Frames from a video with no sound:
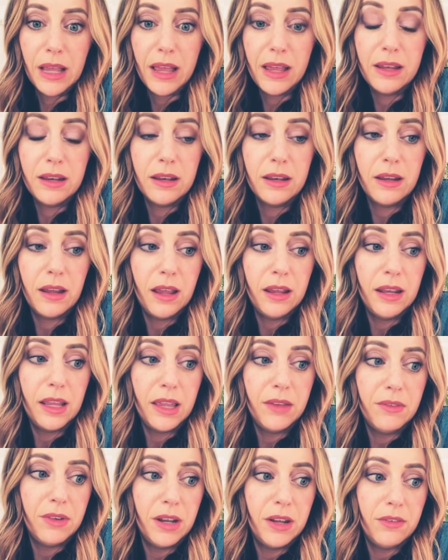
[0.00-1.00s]
and
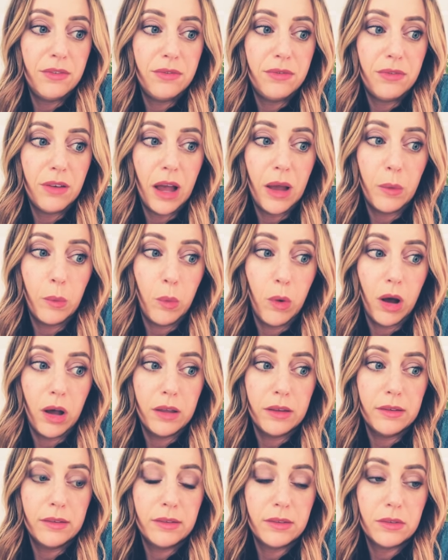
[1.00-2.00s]
even if I
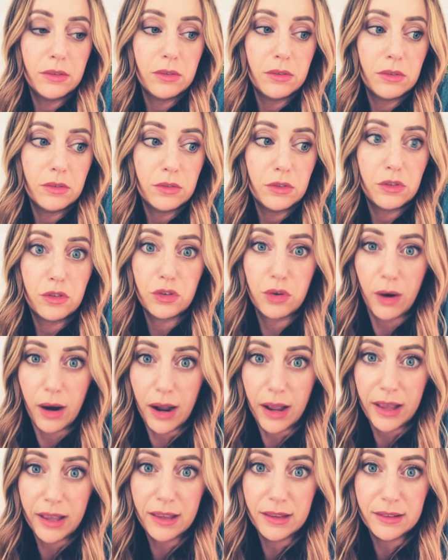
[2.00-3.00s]
was
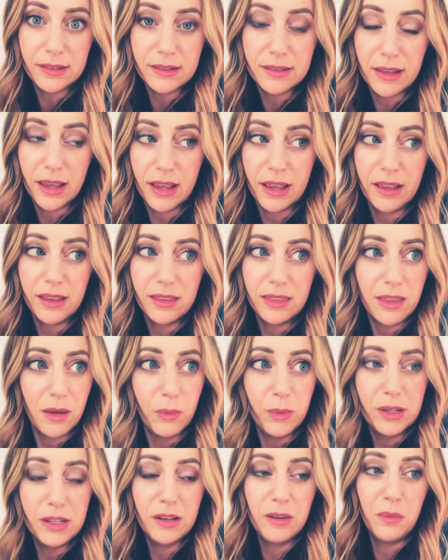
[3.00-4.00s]
trying and saying that
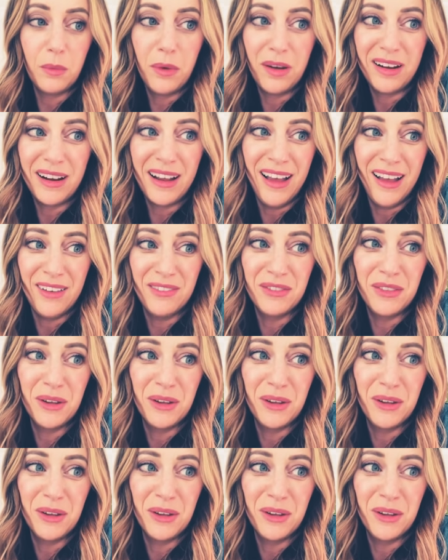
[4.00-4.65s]
we didn't want to have